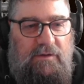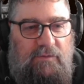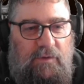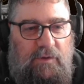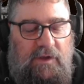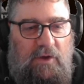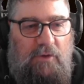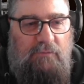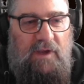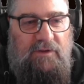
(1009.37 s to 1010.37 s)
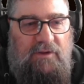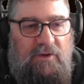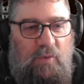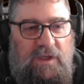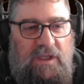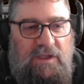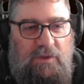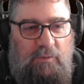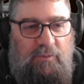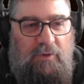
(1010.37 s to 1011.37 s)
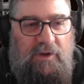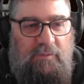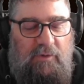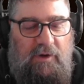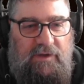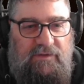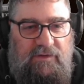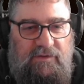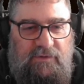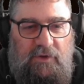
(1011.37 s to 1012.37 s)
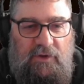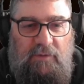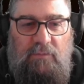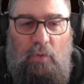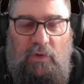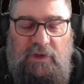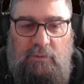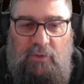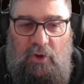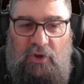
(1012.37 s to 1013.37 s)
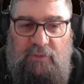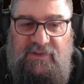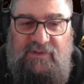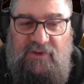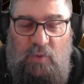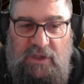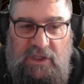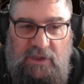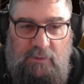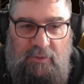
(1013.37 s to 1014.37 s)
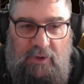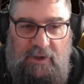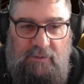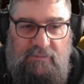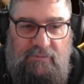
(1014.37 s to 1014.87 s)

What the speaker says: The further you go round, the quicker you apply the brakes. So it's not the more you apply them, it's the quicker you apply them.